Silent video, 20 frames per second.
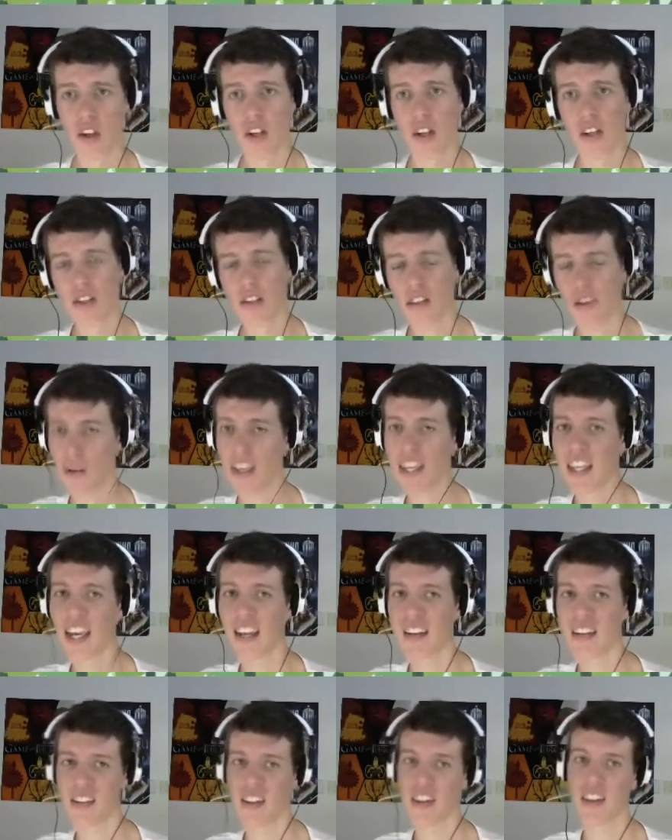So we
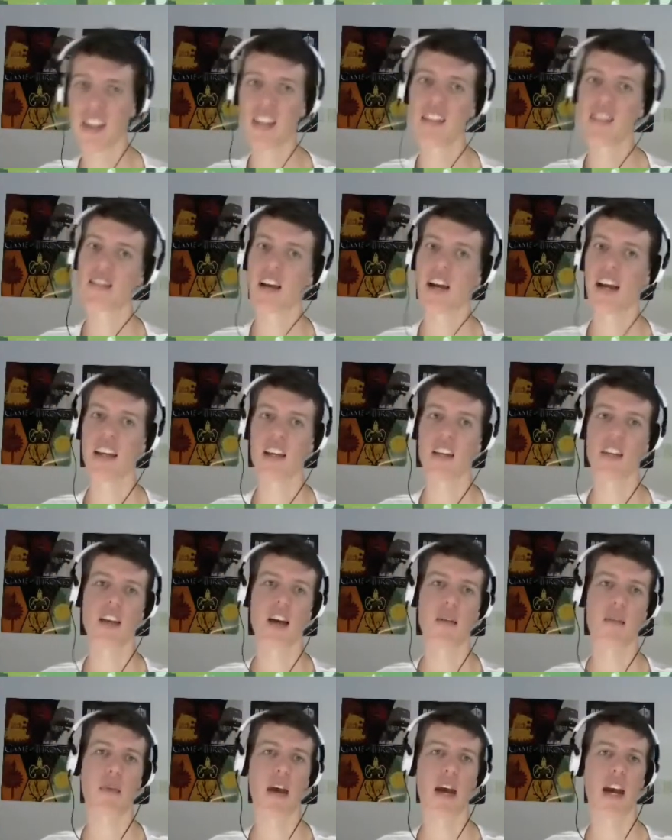get the Psychic
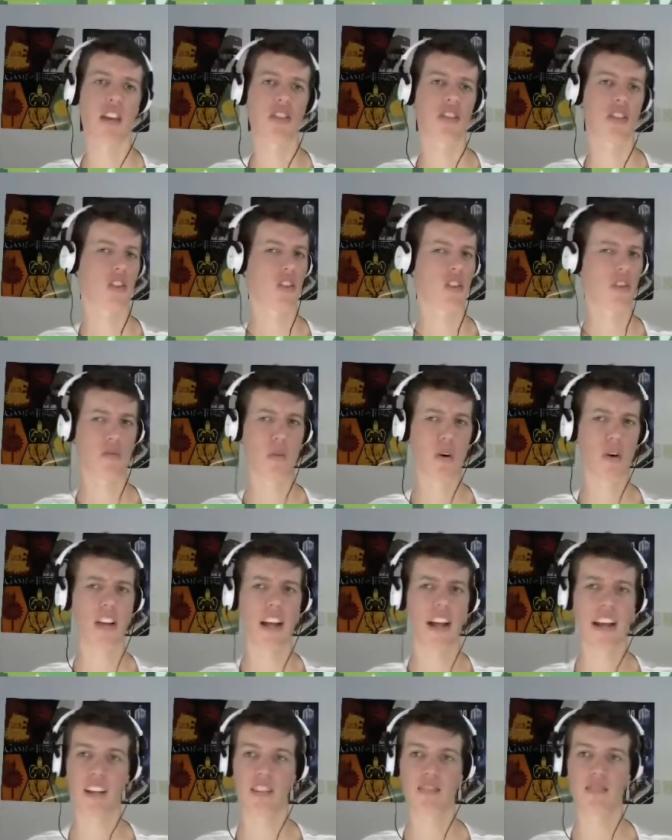type badge. Looks more
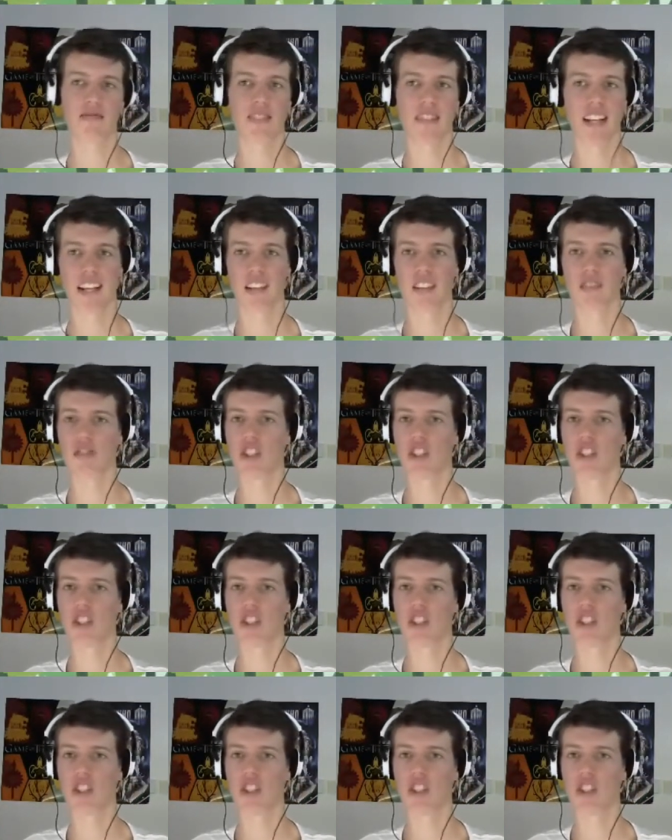like a